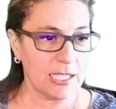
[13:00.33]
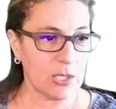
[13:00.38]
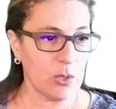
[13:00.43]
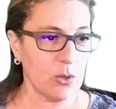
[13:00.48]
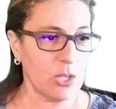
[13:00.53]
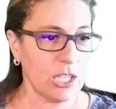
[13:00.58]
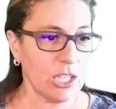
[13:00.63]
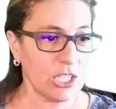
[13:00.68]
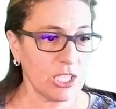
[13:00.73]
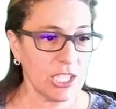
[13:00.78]

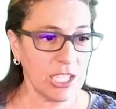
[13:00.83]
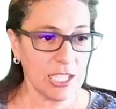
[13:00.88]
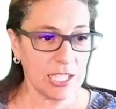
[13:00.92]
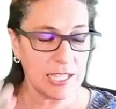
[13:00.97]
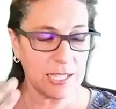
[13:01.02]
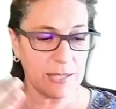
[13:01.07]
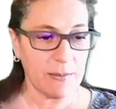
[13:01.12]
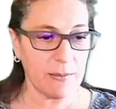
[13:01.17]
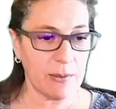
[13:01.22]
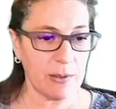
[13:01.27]
here's
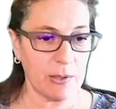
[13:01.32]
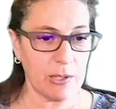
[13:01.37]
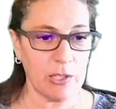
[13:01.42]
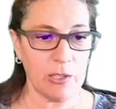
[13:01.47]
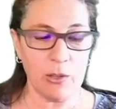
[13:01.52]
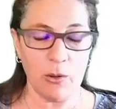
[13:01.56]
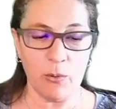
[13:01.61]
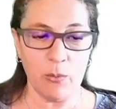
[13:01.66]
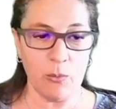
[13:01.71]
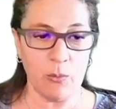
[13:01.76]

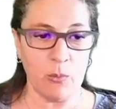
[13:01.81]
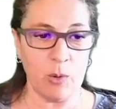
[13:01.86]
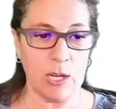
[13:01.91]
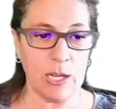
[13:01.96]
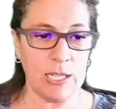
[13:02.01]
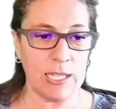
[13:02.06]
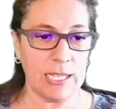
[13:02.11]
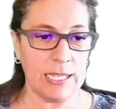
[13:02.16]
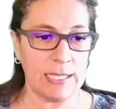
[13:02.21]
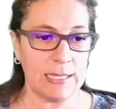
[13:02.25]

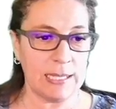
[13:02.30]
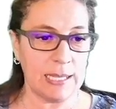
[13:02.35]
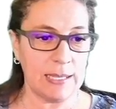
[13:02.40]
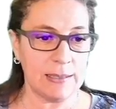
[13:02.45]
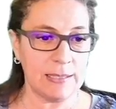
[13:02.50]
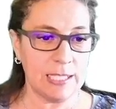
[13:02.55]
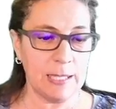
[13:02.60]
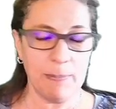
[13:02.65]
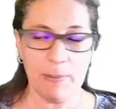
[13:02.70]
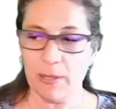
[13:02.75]
a
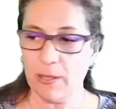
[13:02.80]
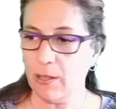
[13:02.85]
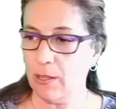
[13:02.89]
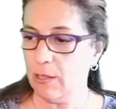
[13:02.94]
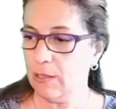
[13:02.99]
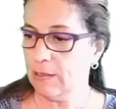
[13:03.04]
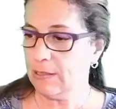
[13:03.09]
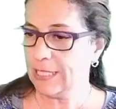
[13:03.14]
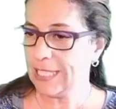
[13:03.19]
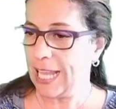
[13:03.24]

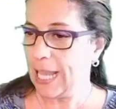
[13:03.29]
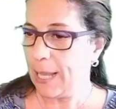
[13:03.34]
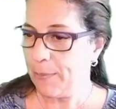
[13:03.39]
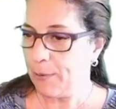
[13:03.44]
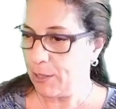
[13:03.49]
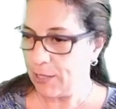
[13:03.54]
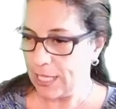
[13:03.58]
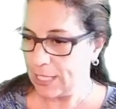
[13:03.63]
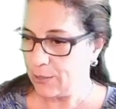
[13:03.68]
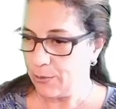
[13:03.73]
typical
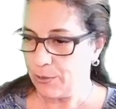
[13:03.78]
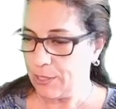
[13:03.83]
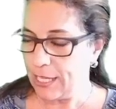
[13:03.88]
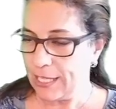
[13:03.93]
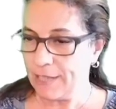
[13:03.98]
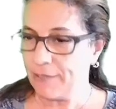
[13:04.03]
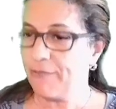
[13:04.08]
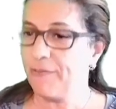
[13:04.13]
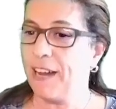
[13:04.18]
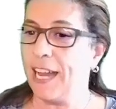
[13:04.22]
table that you
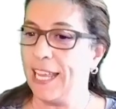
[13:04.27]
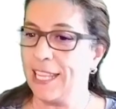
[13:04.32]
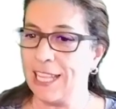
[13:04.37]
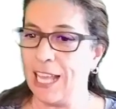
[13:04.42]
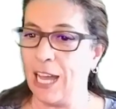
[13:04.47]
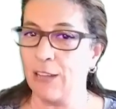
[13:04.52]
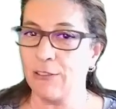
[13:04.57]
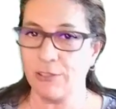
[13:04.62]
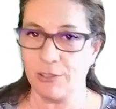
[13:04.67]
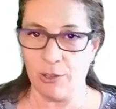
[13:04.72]
can find
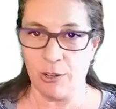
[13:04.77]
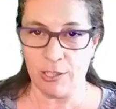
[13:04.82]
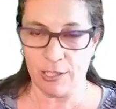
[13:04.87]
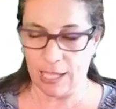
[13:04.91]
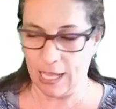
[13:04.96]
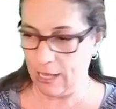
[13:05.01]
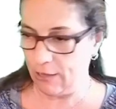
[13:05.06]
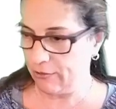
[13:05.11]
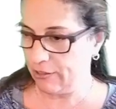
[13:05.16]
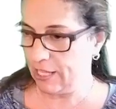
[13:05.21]

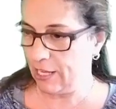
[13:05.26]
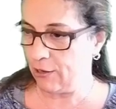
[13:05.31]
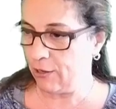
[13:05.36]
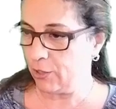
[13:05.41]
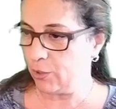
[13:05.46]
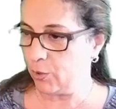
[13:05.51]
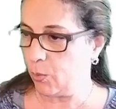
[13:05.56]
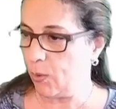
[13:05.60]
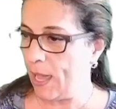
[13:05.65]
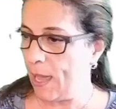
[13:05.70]
out there
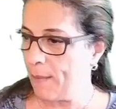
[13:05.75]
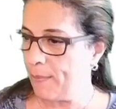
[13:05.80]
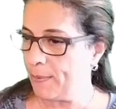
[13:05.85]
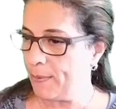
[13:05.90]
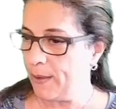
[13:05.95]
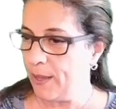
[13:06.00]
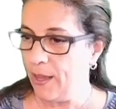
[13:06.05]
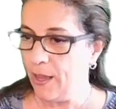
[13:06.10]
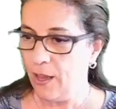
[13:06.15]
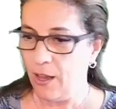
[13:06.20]
on the
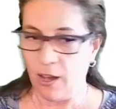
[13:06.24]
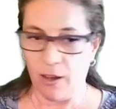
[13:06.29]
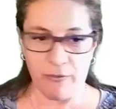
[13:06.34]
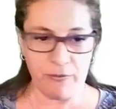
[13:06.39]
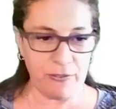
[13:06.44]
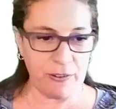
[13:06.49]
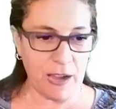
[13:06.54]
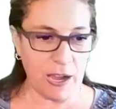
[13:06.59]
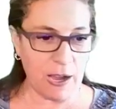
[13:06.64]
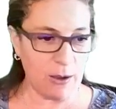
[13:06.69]
web of
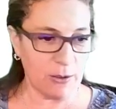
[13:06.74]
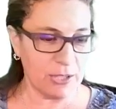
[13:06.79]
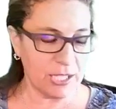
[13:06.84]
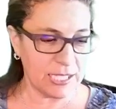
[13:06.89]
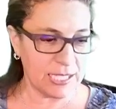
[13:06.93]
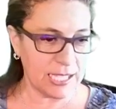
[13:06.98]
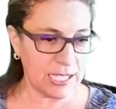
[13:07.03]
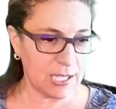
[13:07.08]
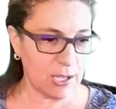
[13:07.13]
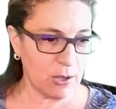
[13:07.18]
how
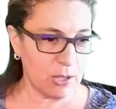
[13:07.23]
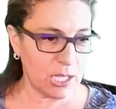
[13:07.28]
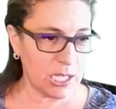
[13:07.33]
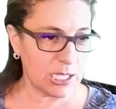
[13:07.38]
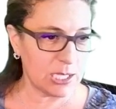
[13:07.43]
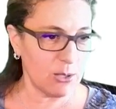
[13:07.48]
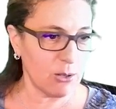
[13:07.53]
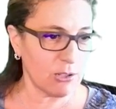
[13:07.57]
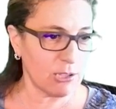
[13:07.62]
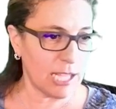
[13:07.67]
these
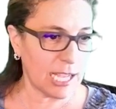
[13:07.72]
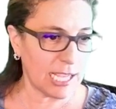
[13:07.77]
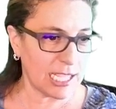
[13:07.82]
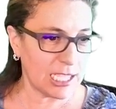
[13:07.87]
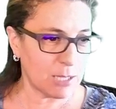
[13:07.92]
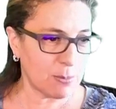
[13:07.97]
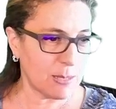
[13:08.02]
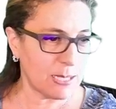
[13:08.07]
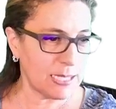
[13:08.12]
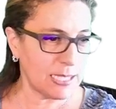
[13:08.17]
encodings look like.
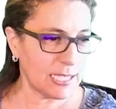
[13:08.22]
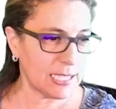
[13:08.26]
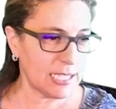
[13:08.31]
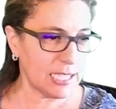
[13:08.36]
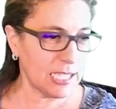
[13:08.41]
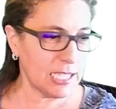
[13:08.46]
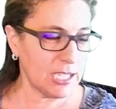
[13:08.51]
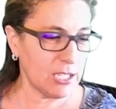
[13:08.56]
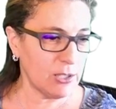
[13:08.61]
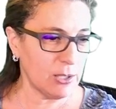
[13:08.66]
It's
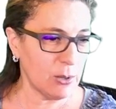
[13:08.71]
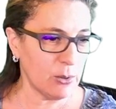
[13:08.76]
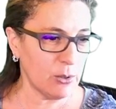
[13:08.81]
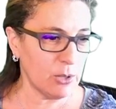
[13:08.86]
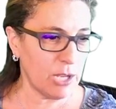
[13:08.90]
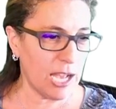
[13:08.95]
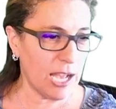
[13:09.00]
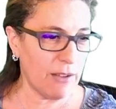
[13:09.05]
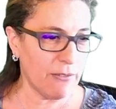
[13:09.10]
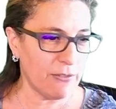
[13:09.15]
basically, you
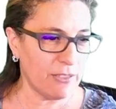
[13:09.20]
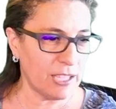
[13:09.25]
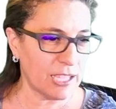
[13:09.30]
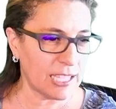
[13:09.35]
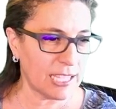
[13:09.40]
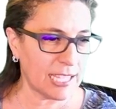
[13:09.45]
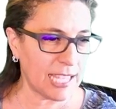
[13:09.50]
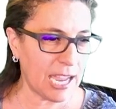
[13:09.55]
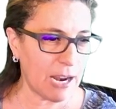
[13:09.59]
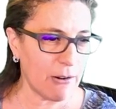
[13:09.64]
have the
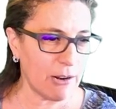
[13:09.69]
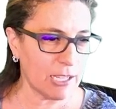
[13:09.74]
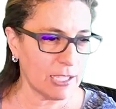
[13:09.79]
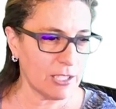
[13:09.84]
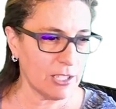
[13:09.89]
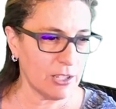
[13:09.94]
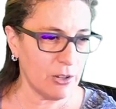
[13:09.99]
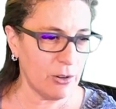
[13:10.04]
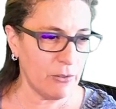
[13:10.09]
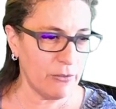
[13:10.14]

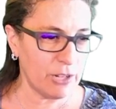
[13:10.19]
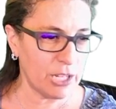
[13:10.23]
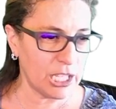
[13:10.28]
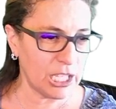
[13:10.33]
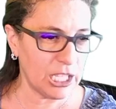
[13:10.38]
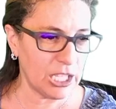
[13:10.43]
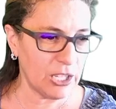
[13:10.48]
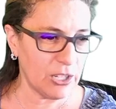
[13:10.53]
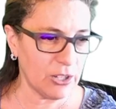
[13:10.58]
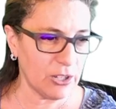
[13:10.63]
character over
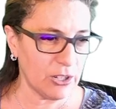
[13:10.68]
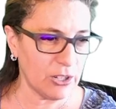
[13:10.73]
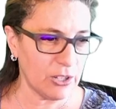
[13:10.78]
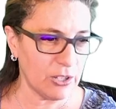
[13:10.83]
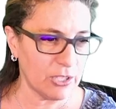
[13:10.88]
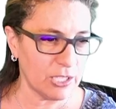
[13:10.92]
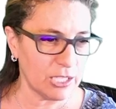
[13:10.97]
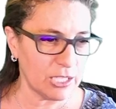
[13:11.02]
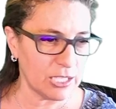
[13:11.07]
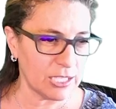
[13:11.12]

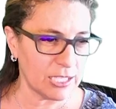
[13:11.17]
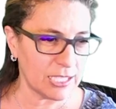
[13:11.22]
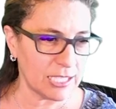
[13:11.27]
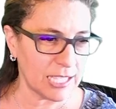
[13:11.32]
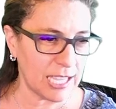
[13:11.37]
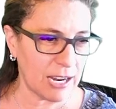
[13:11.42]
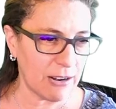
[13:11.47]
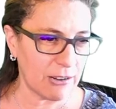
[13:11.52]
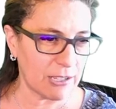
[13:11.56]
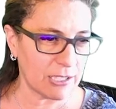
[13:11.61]
here. Here's the
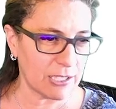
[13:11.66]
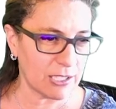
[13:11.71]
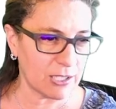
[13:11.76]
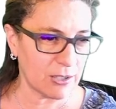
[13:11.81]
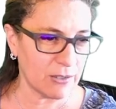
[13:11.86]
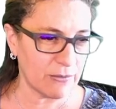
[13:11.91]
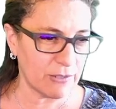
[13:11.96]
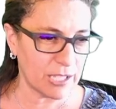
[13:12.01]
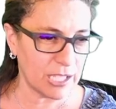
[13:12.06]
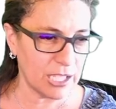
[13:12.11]
characters
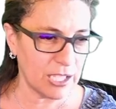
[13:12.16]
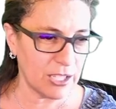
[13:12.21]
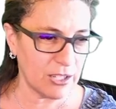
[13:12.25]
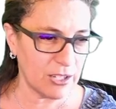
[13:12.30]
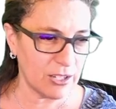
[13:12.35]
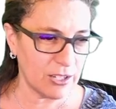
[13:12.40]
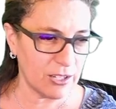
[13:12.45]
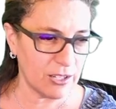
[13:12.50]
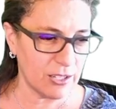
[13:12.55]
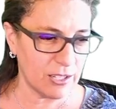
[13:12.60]
over
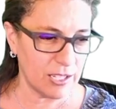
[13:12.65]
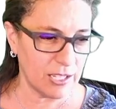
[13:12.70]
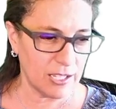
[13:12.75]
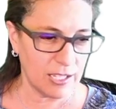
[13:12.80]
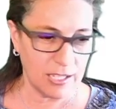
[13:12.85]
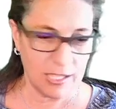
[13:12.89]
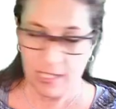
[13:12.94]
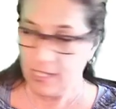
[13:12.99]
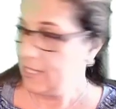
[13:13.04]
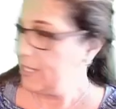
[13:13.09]
here.
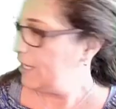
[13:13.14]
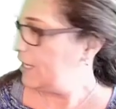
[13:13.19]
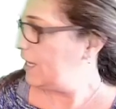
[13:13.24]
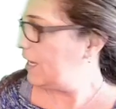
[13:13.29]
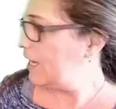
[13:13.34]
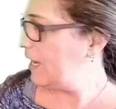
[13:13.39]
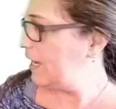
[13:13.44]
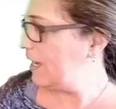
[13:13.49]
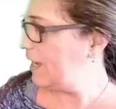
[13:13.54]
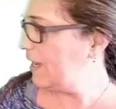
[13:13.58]

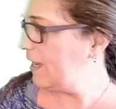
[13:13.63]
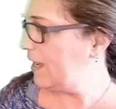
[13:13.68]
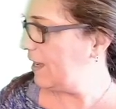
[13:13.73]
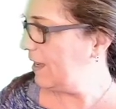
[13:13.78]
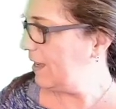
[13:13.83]
And